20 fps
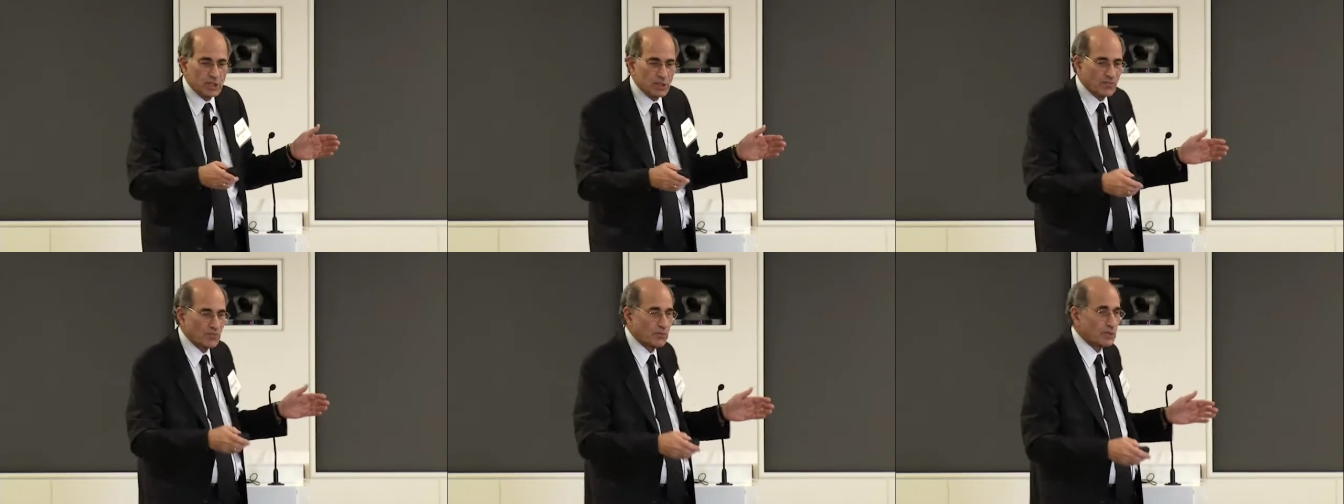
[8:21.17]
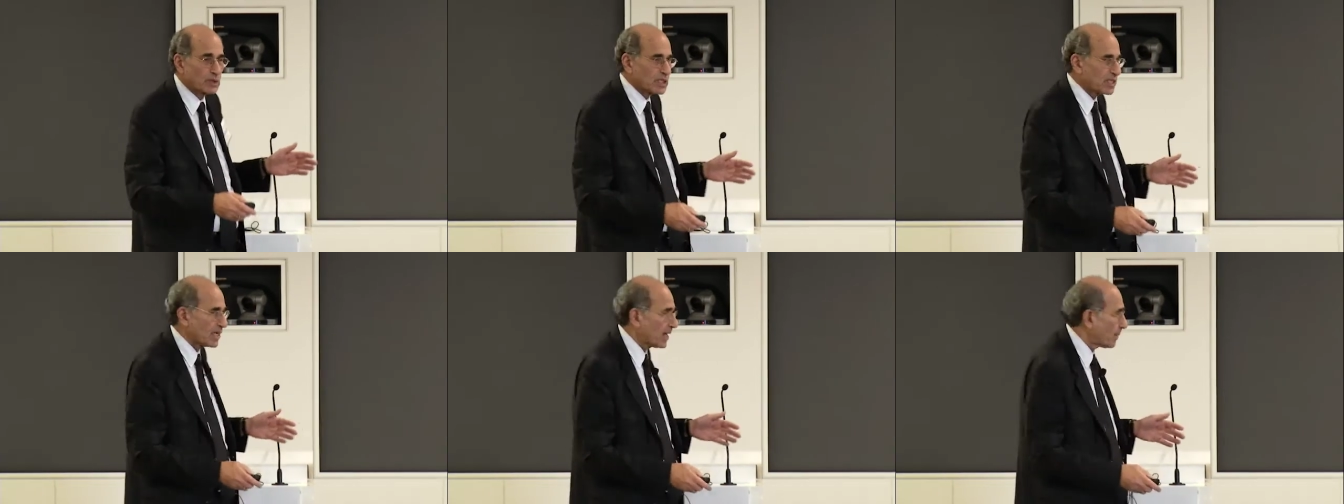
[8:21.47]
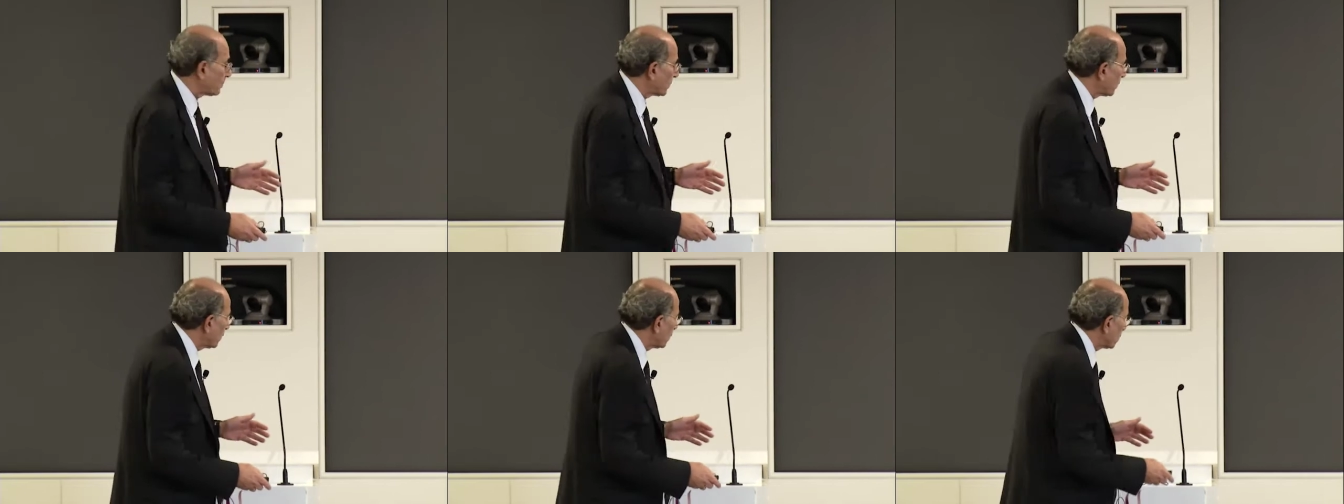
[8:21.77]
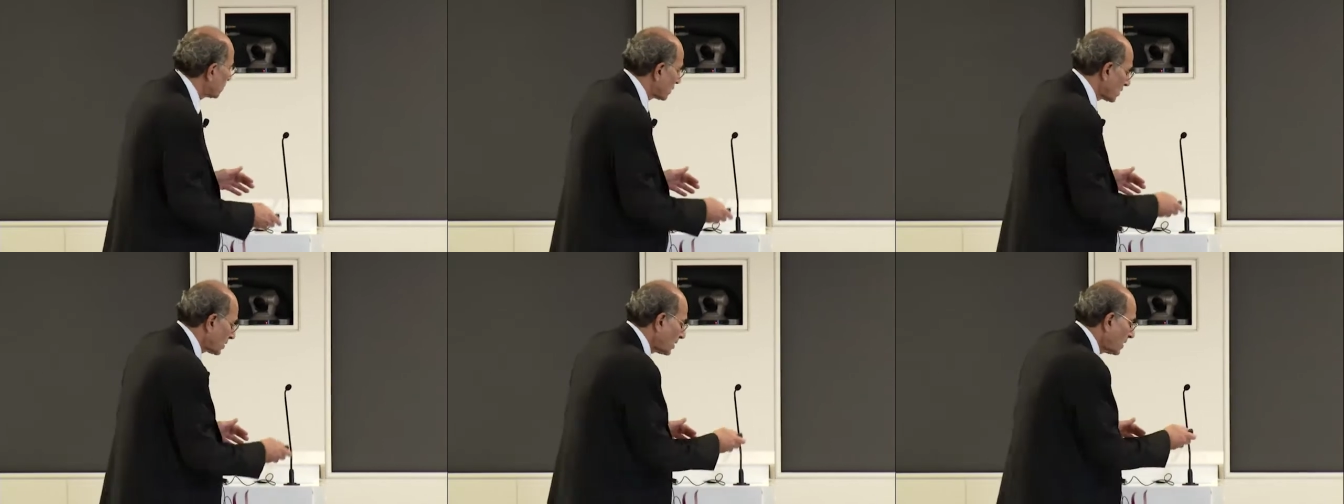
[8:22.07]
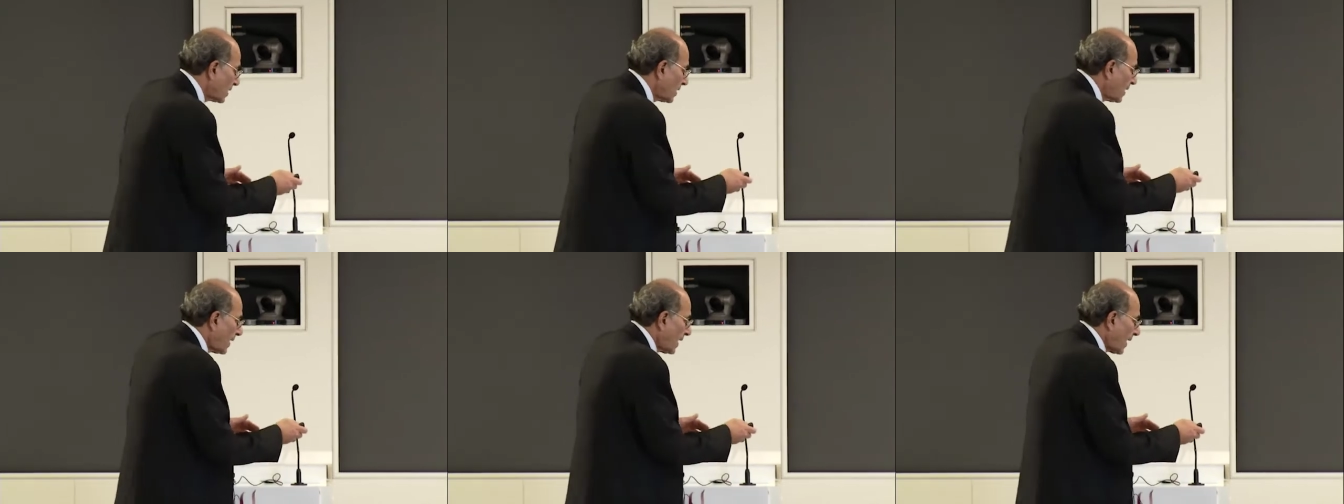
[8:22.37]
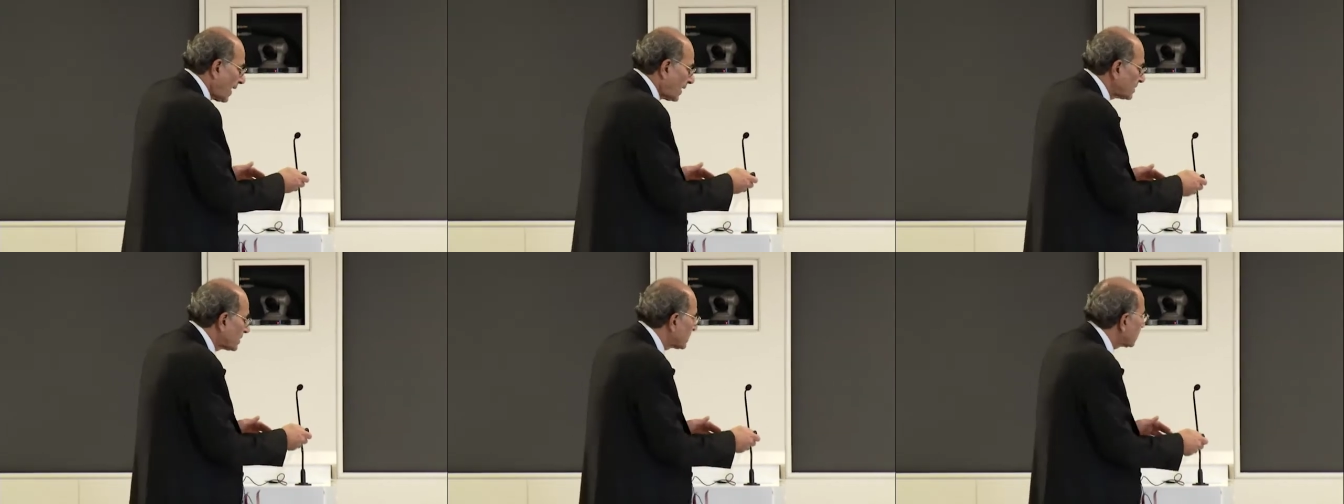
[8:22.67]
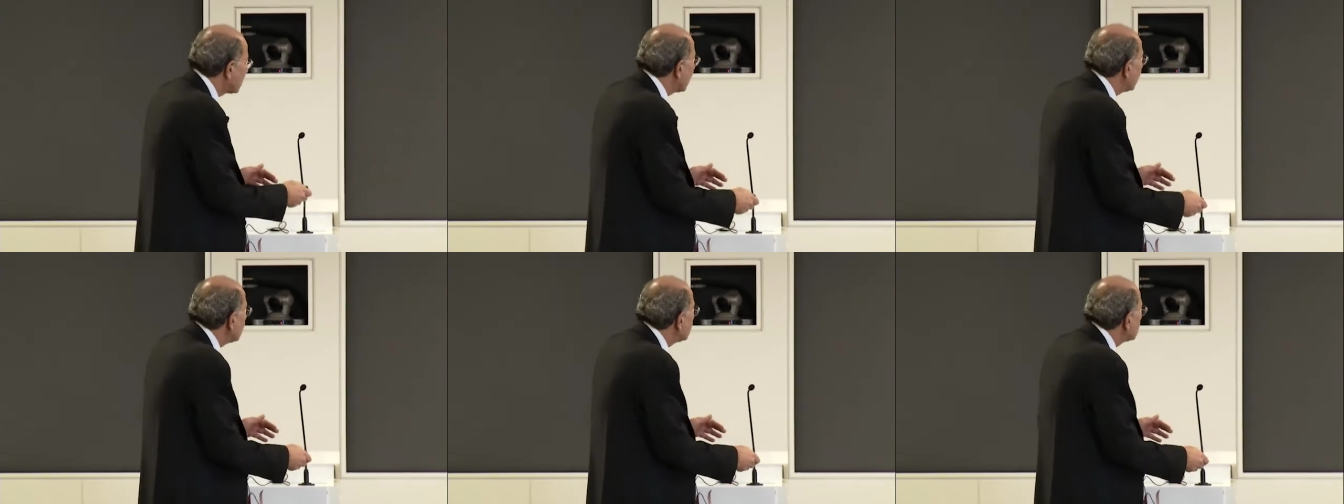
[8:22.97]
of receptors, and
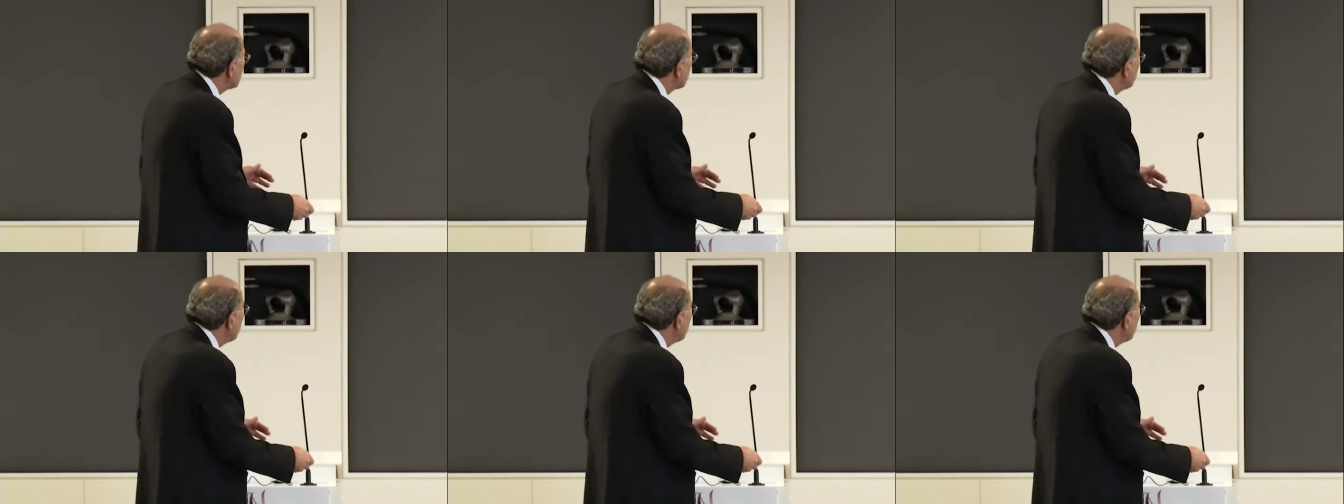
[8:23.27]
cells